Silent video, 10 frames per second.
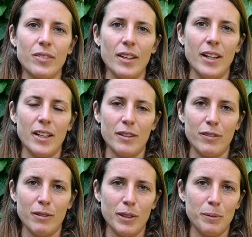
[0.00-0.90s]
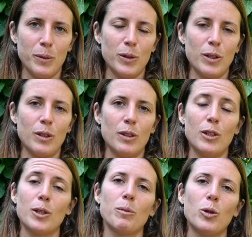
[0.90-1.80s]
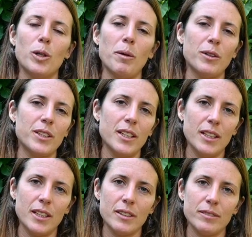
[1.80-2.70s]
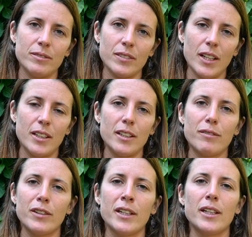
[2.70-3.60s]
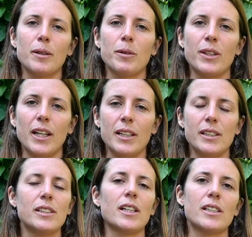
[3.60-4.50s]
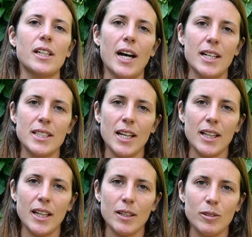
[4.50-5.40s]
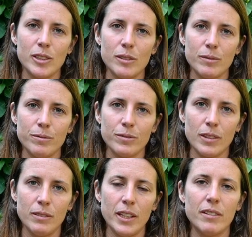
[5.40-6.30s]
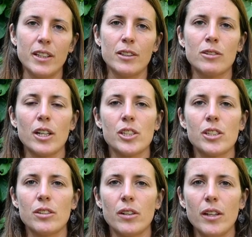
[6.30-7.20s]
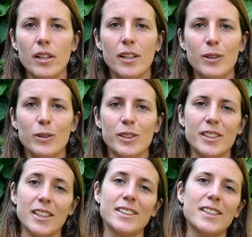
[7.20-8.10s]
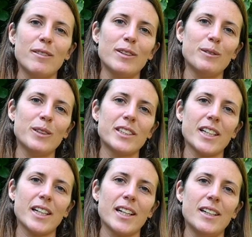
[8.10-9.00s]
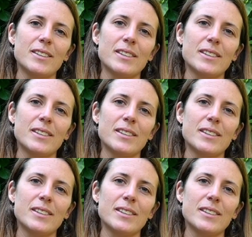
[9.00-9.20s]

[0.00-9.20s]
And if you want to learn more about healing and the different healing modalities such as light language, we have an introduction to healing course that is definitely worth checking out.